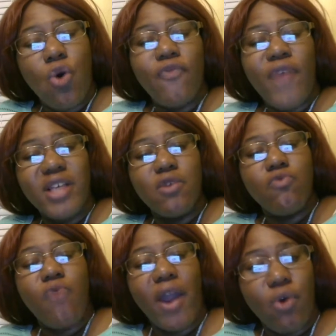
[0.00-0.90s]
off as a
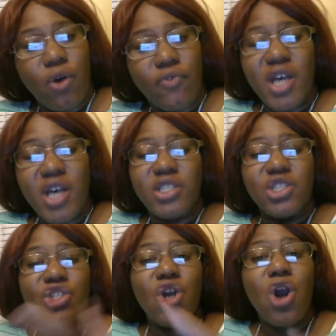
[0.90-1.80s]
write off, such
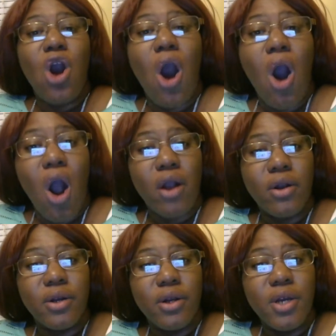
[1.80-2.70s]
as your car,
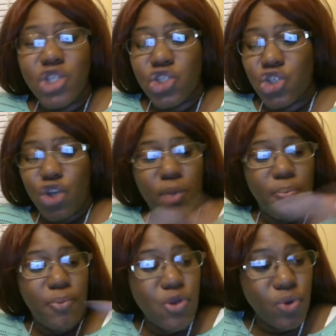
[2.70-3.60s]
such as your
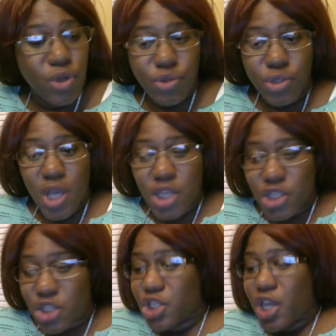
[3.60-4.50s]
computers,
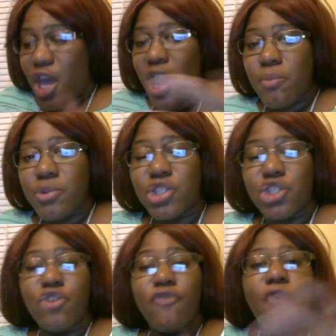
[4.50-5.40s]
such as cameras, such
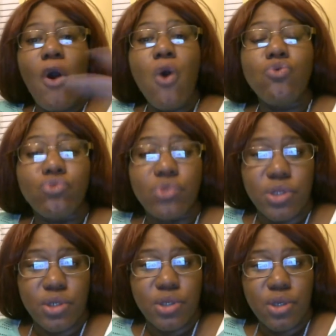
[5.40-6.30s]
as your
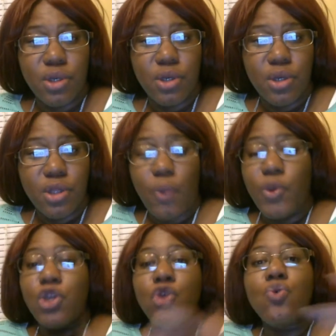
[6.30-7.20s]
phones that
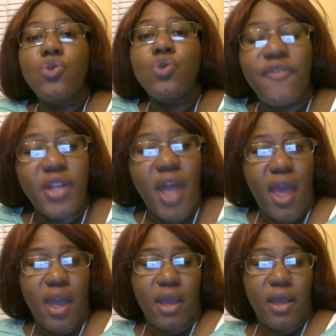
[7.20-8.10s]
we use every
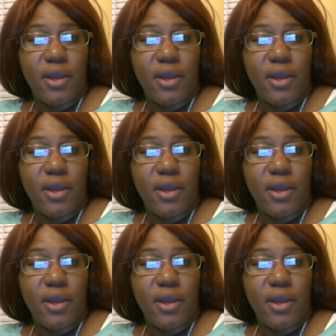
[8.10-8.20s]
day.